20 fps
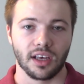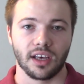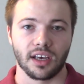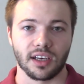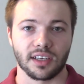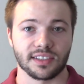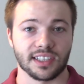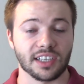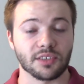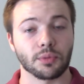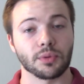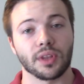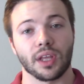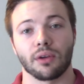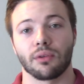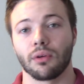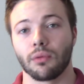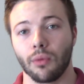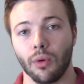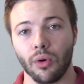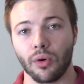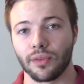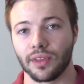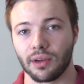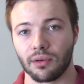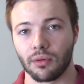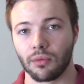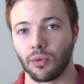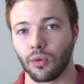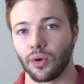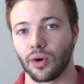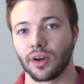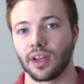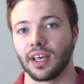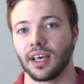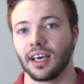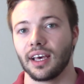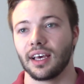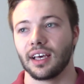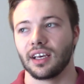Because that's what they reward. They reward
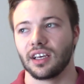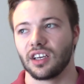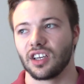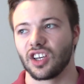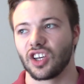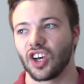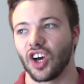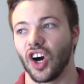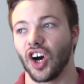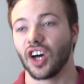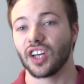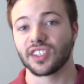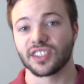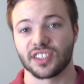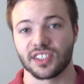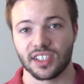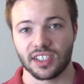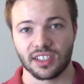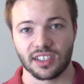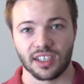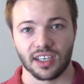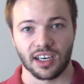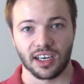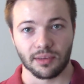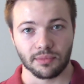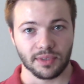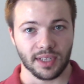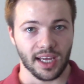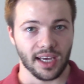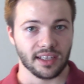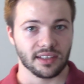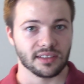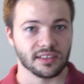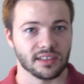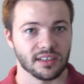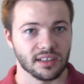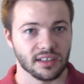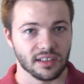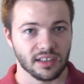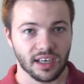constant updates.